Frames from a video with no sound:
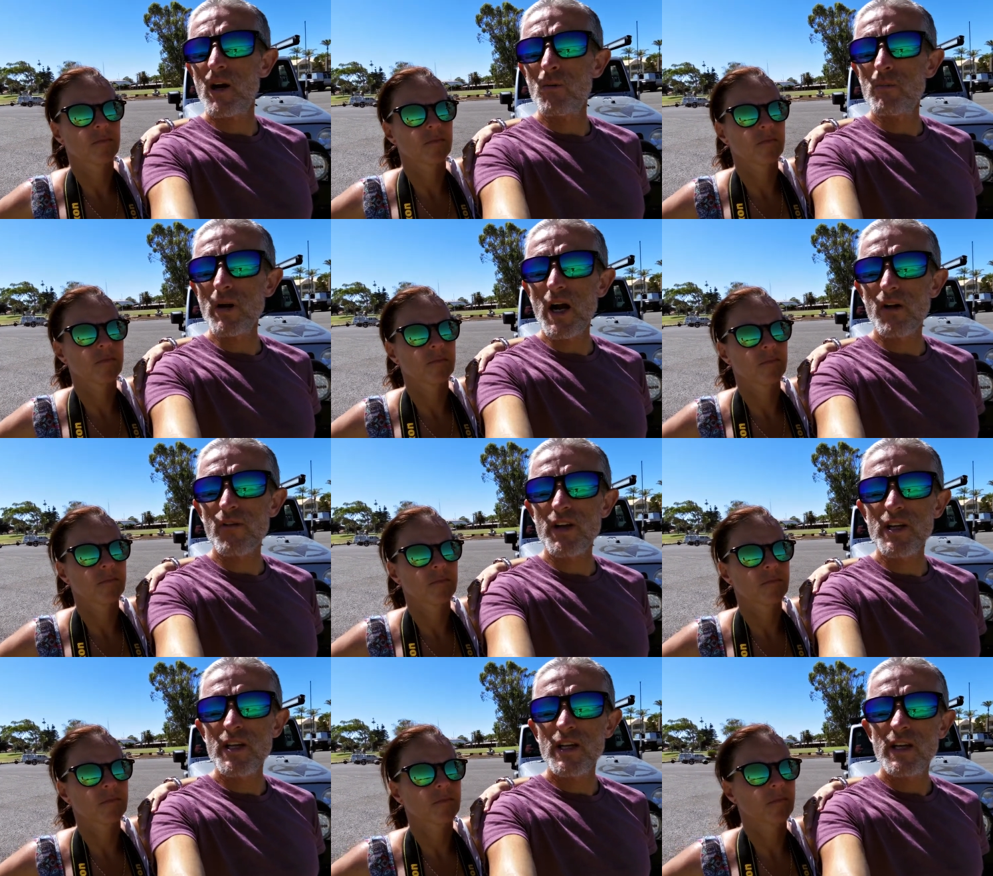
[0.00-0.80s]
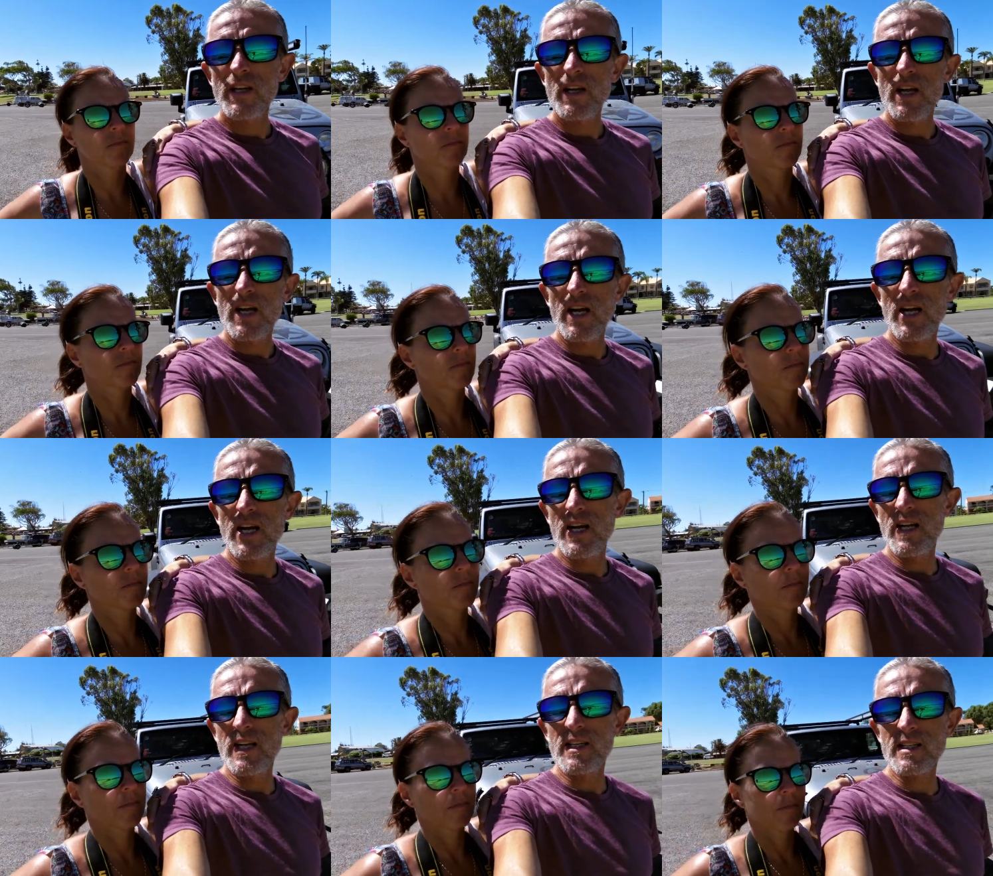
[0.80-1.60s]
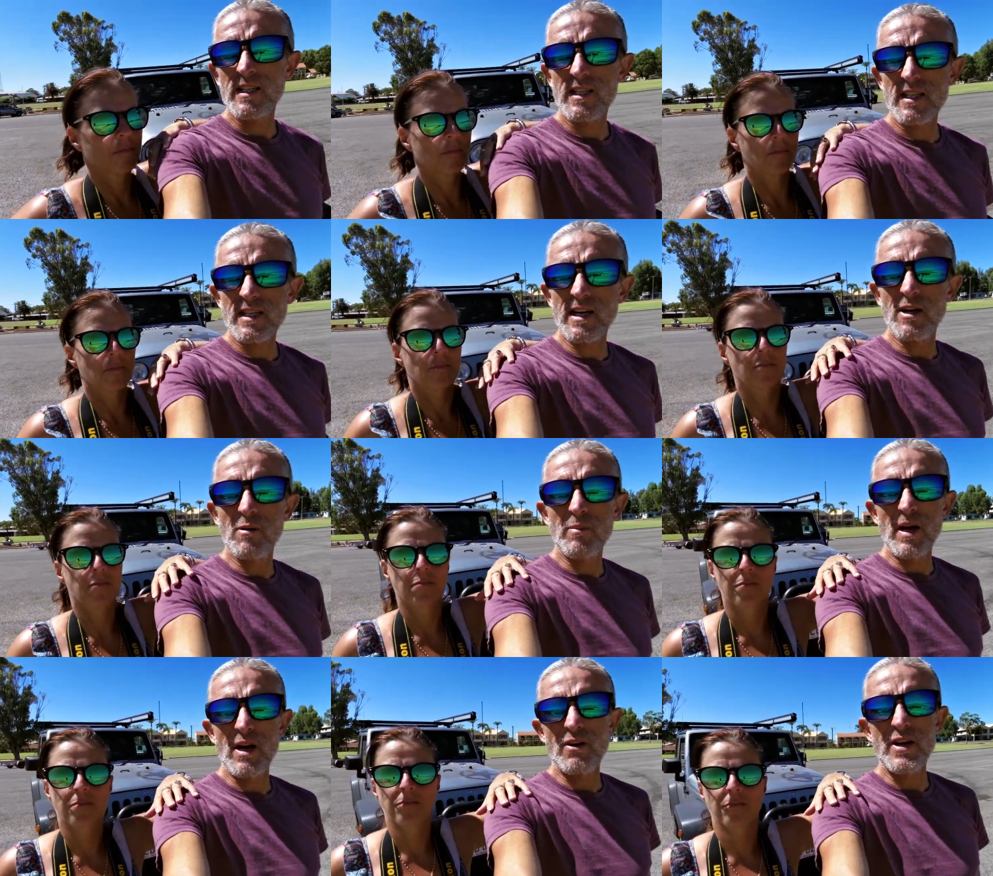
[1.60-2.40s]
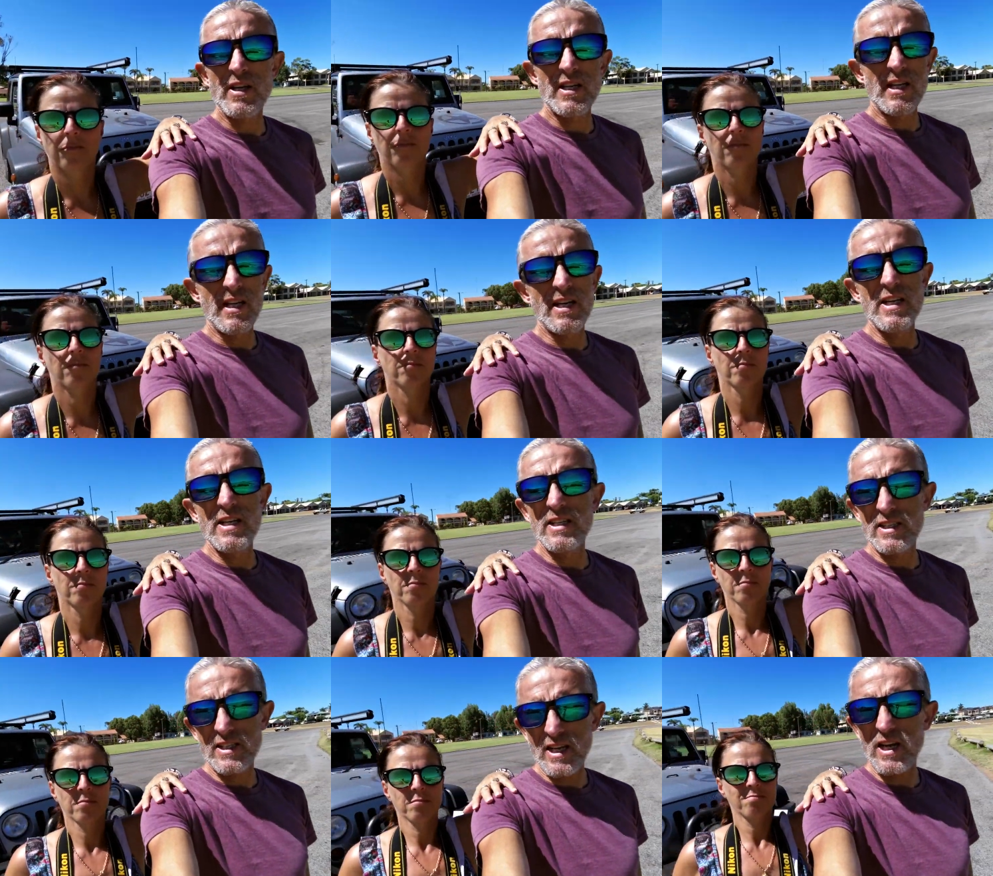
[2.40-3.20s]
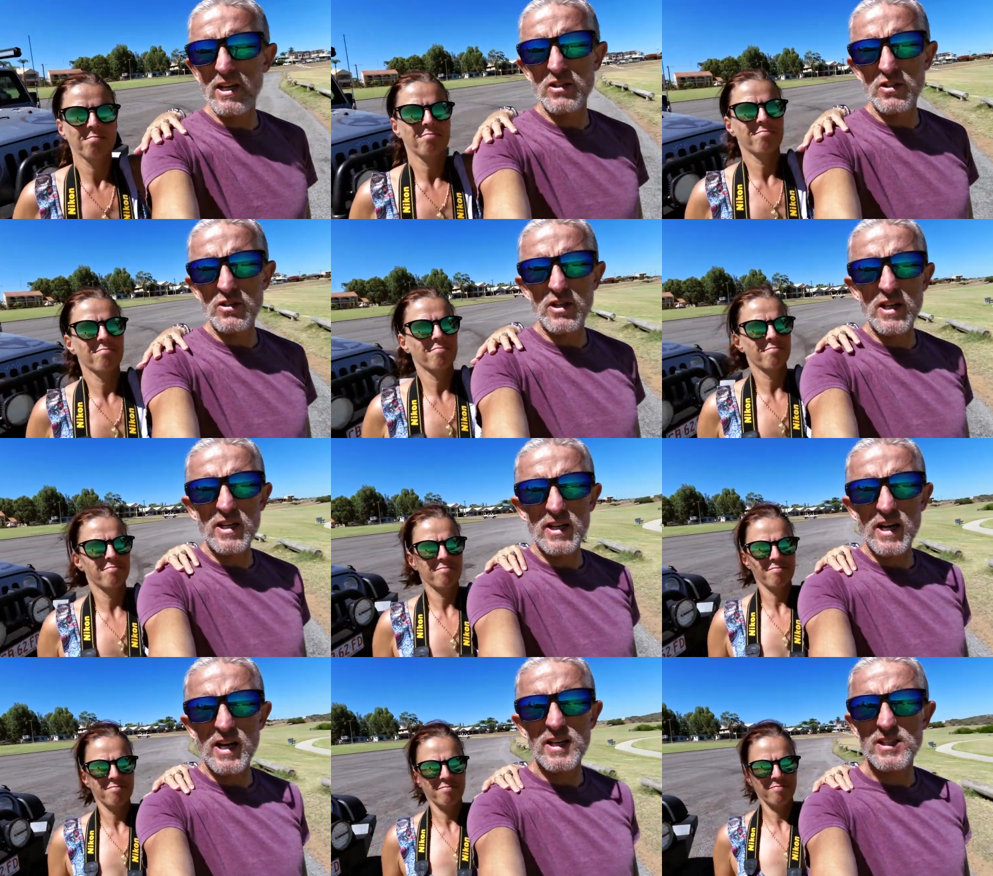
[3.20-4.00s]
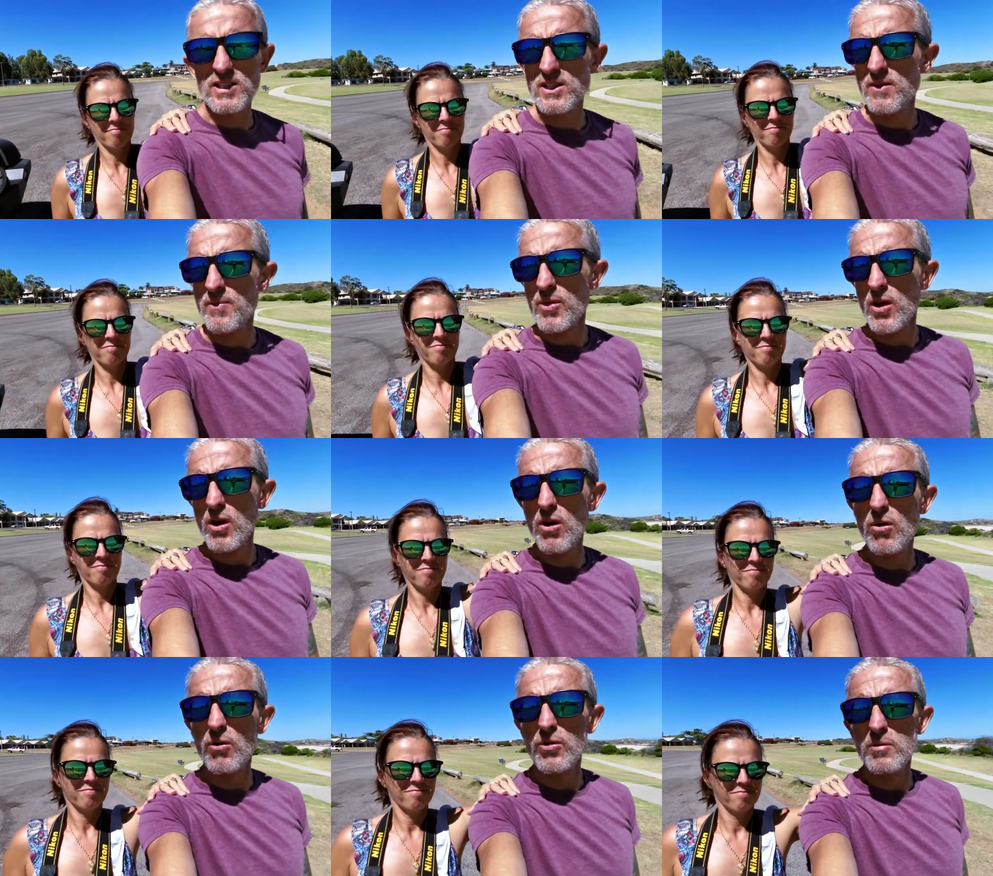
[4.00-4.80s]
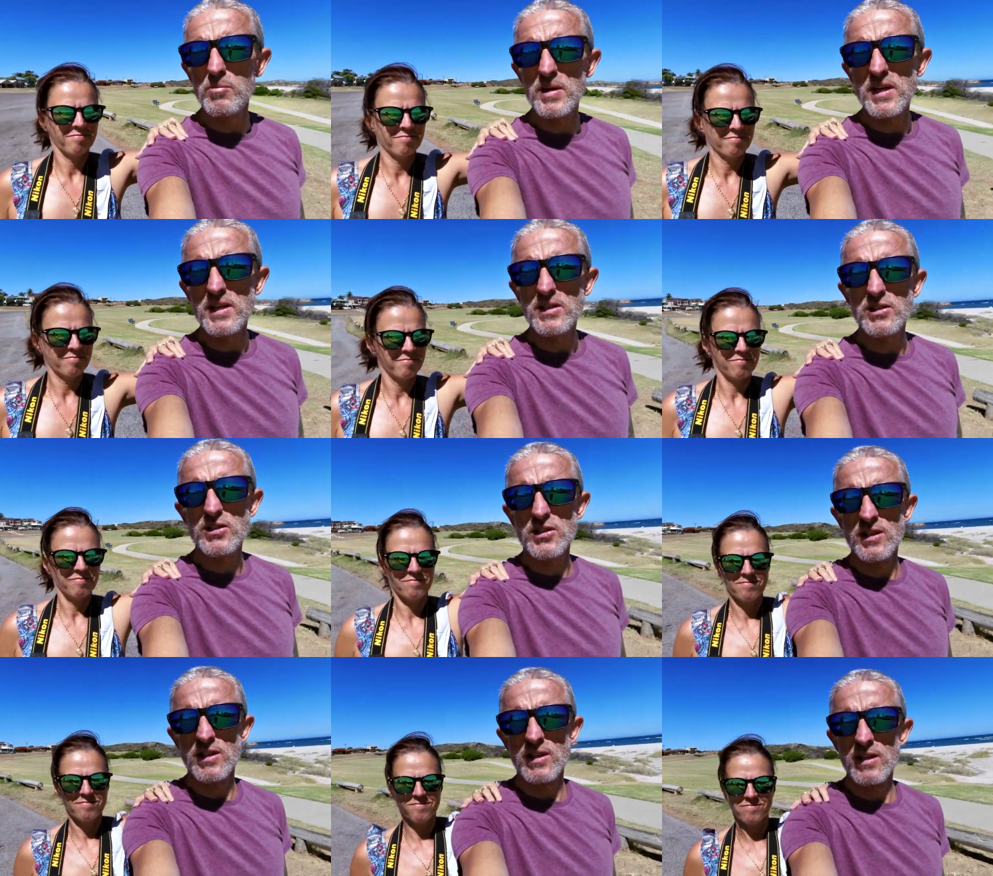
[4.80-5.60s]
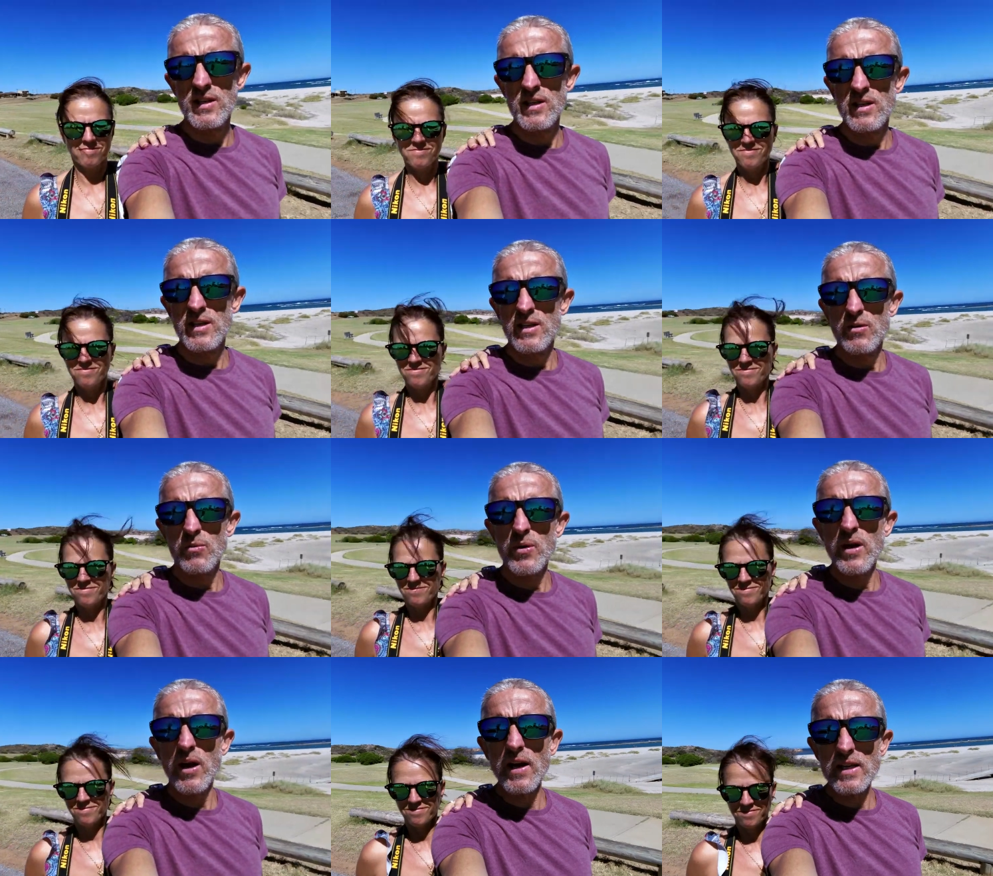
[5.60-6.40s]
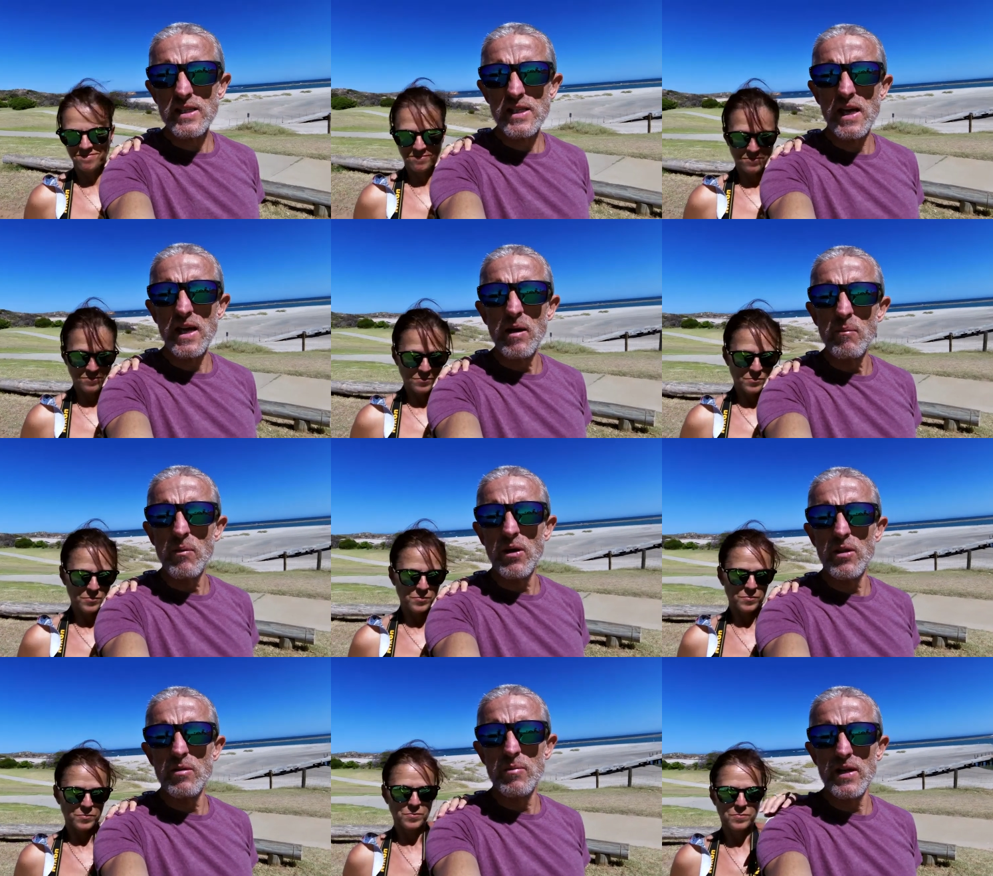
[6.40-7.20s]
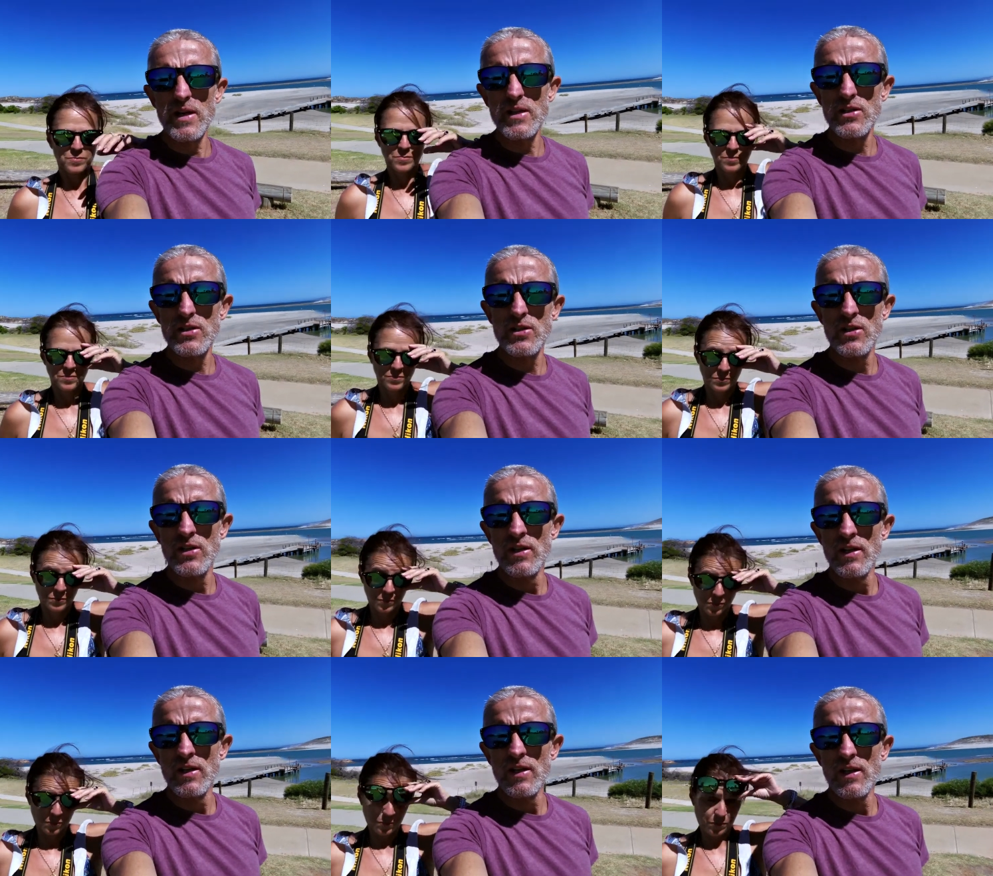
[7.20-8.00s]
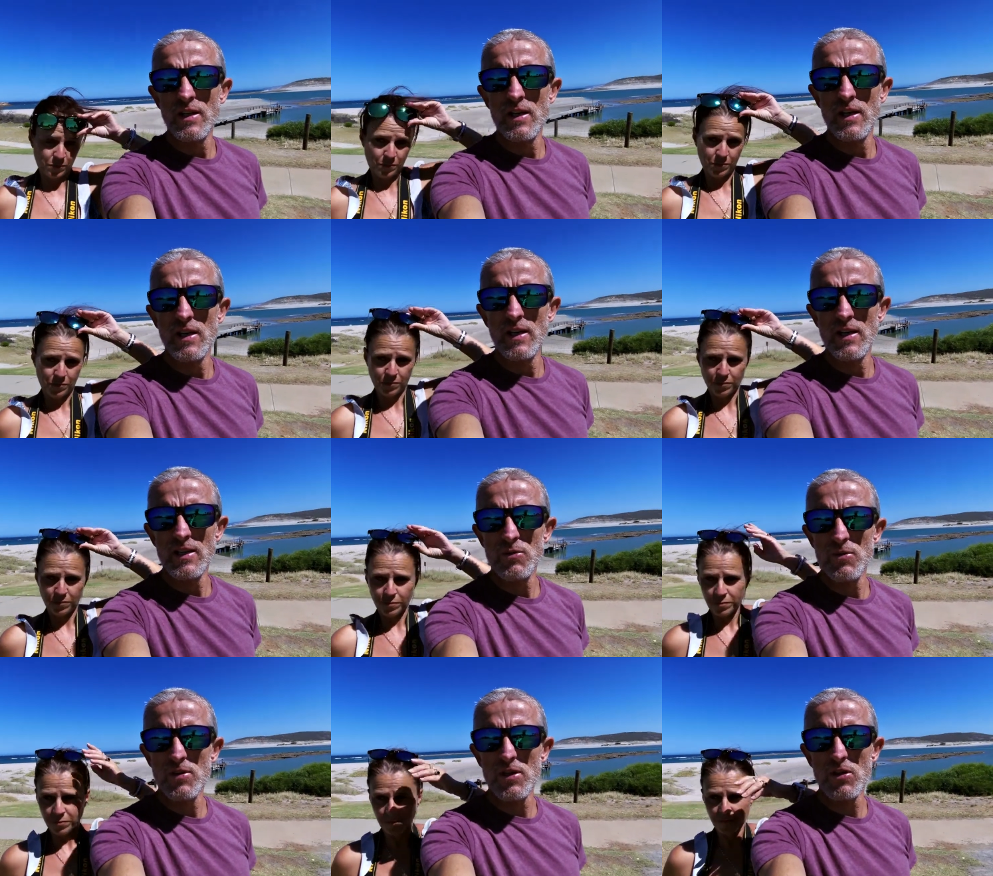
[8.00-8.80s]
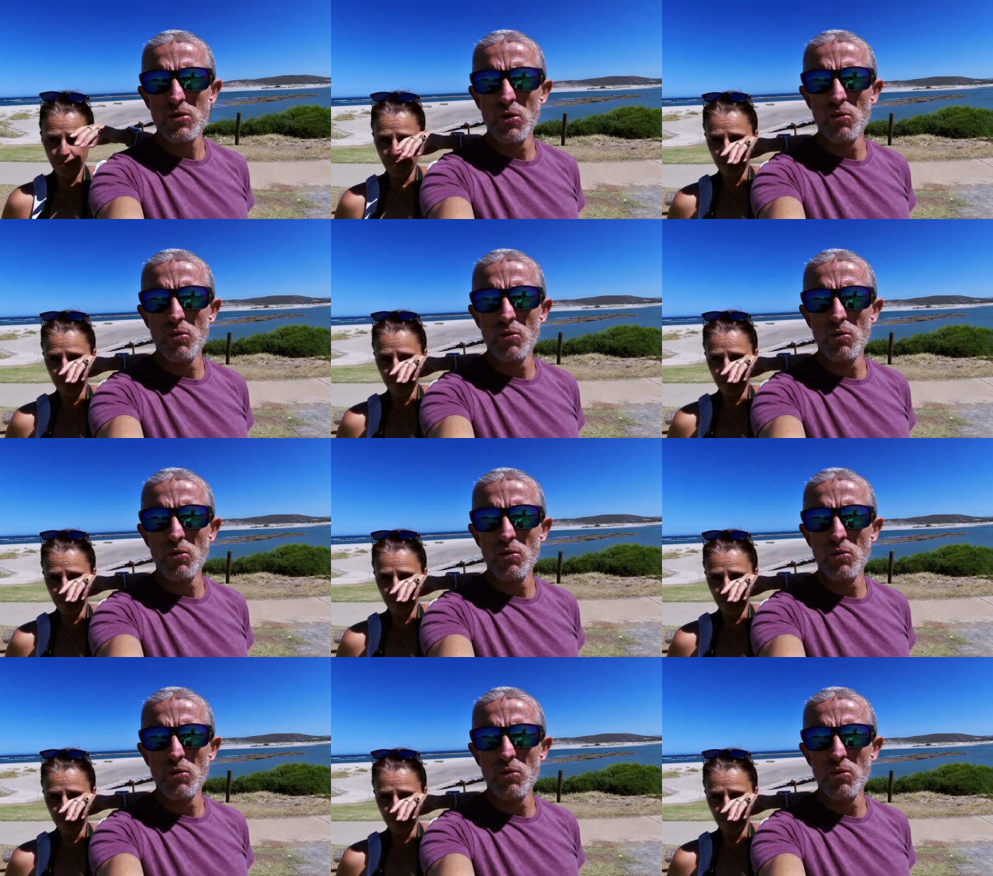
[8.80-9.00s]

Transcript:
Speaker 1: Kalbarri, and Kalbarri is, as you can guess, on the beach. We like staying by the beach uh, so we just